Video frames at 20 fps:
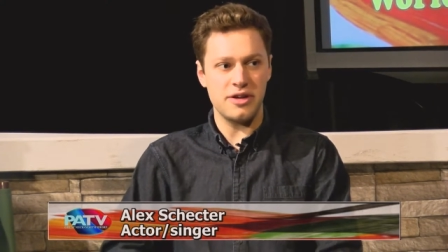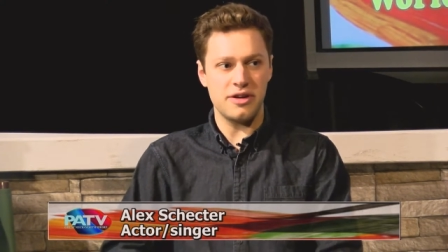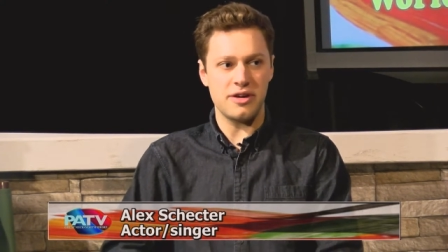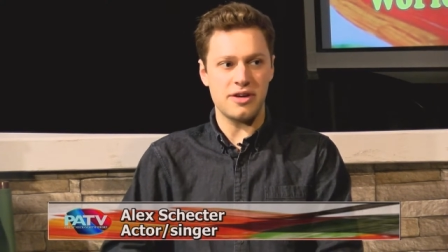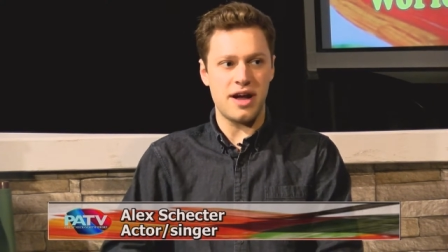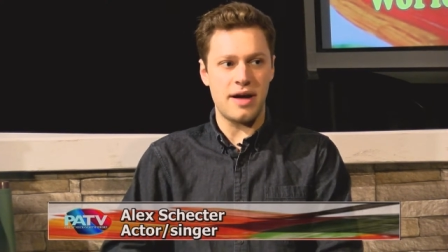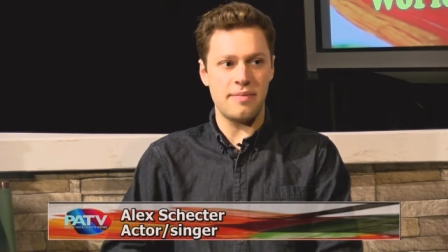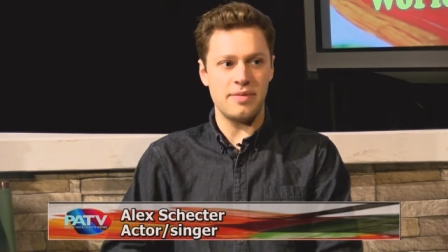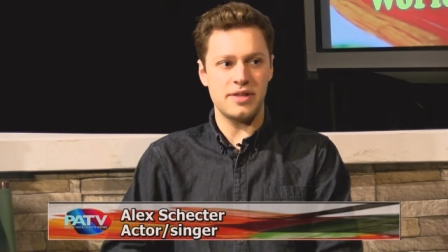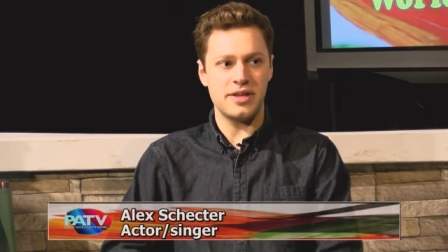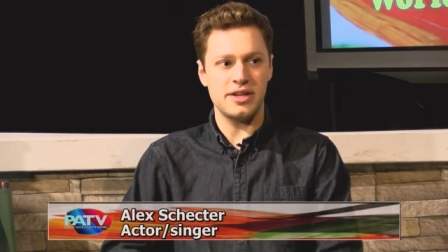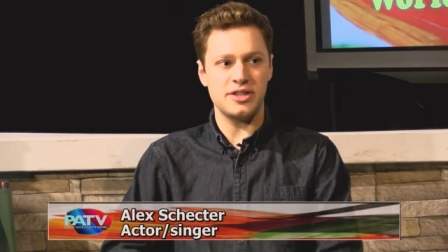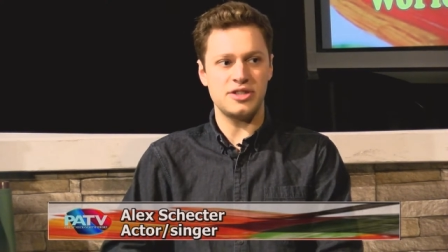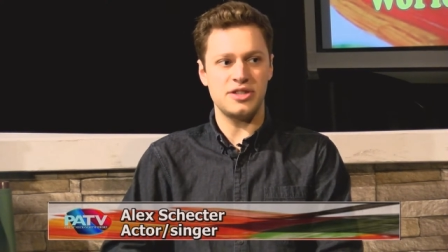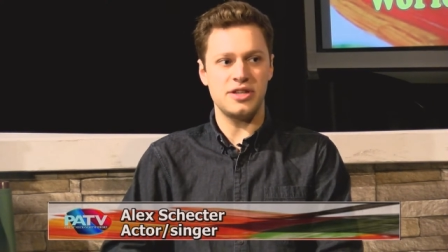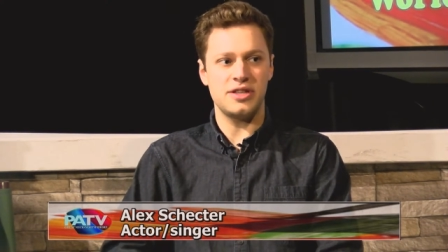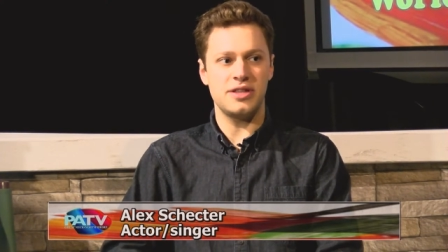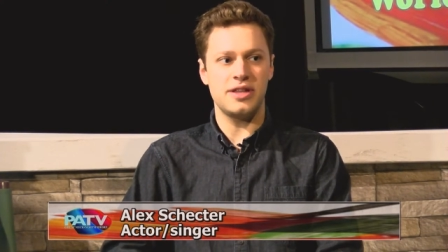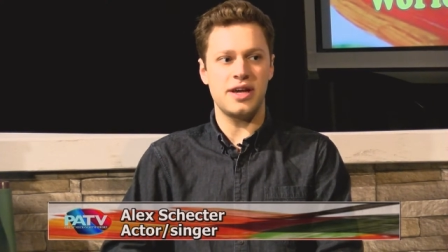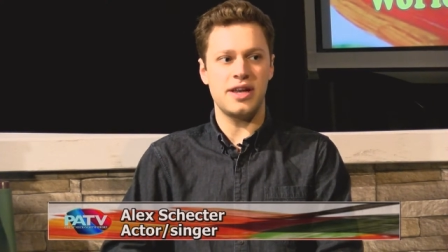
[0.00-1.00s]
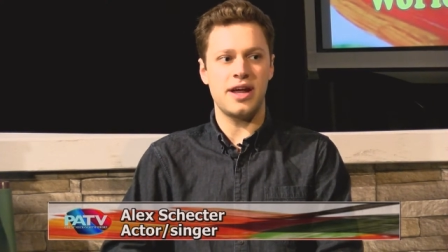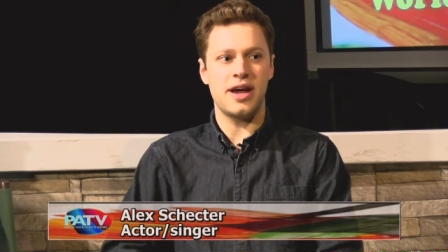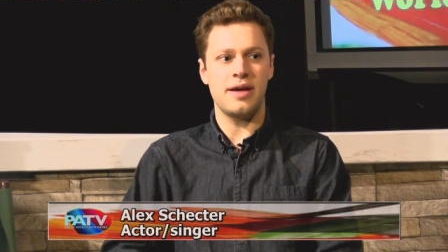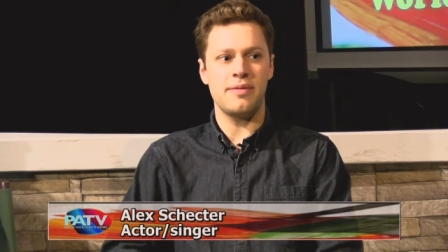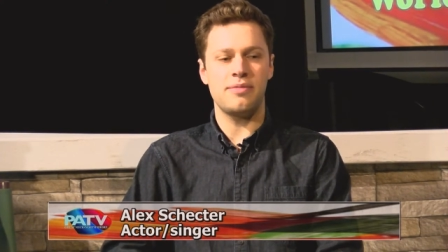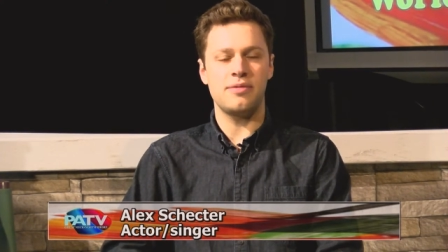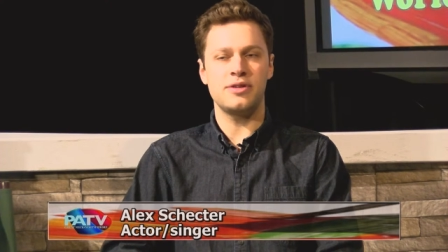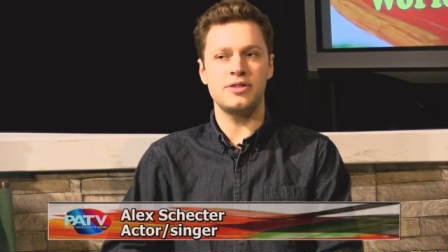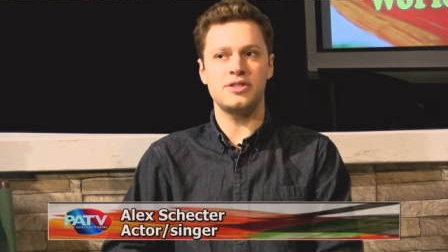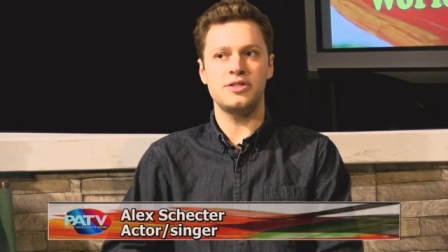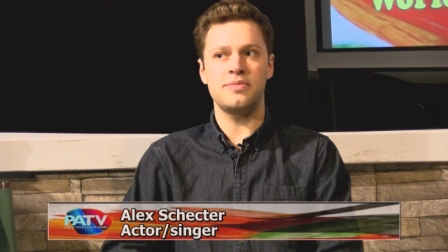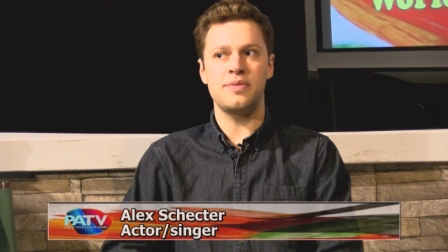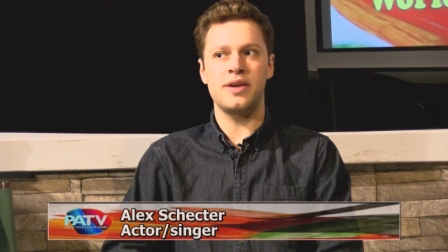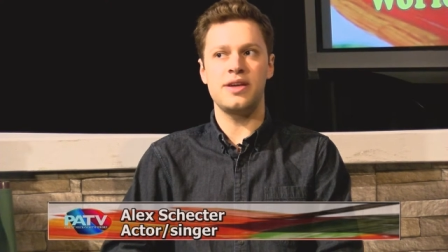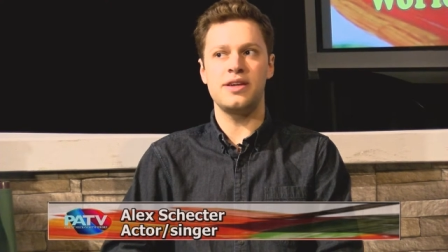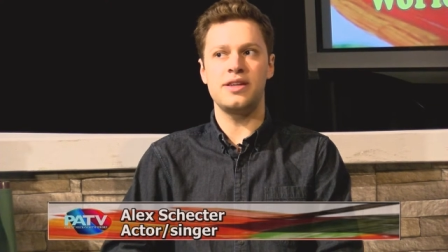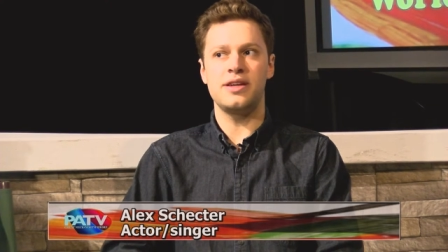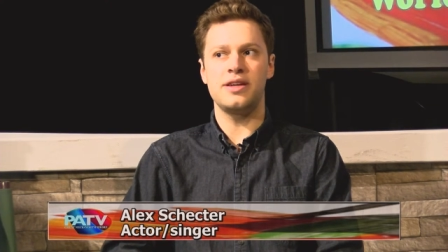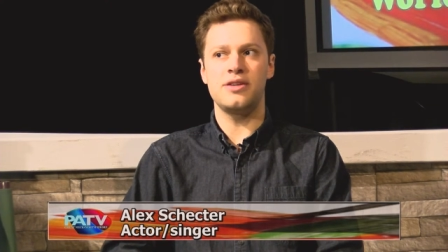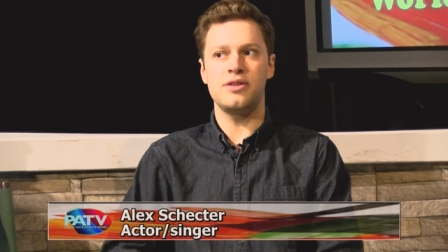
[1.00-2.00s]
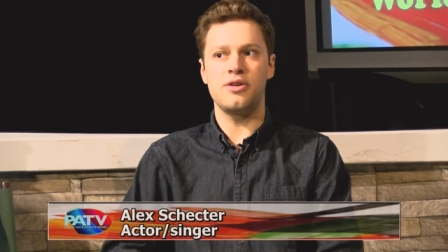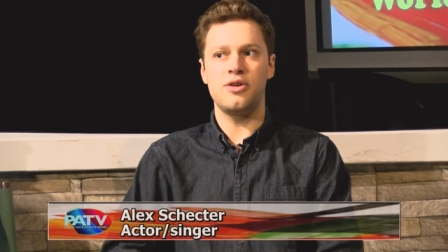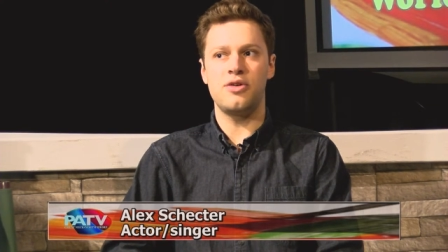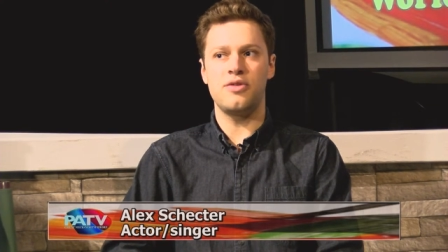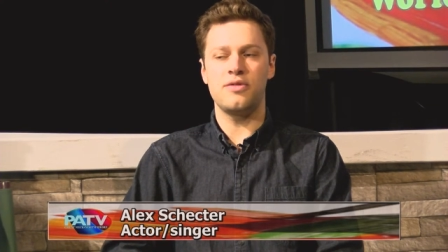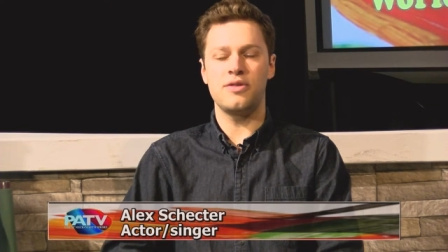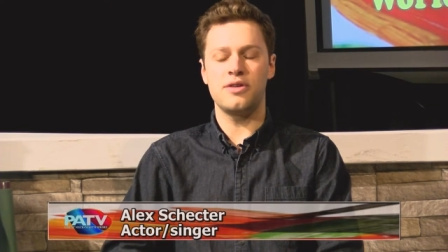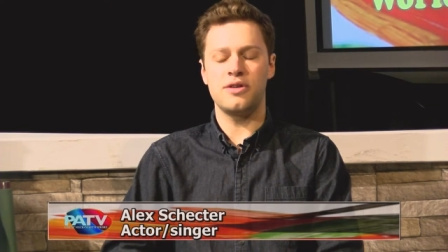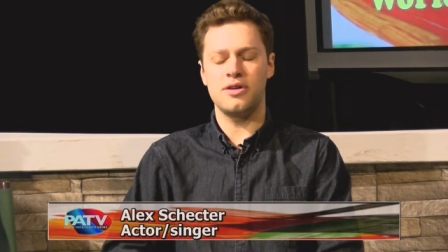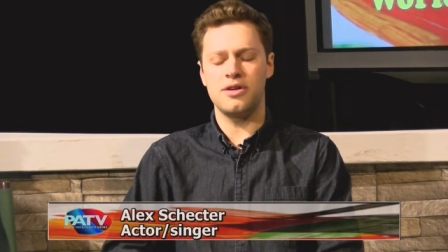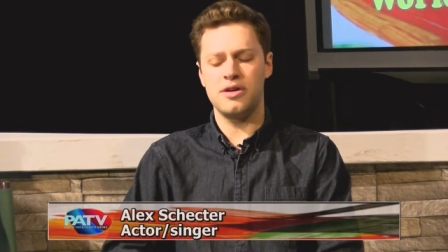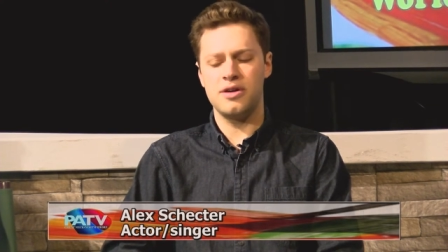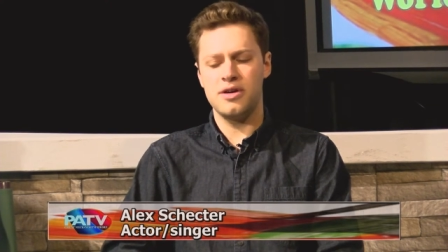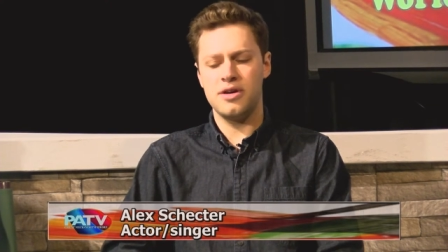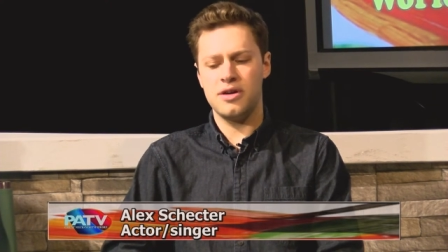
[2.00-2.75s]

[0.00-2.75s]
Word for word: competition that I participated in over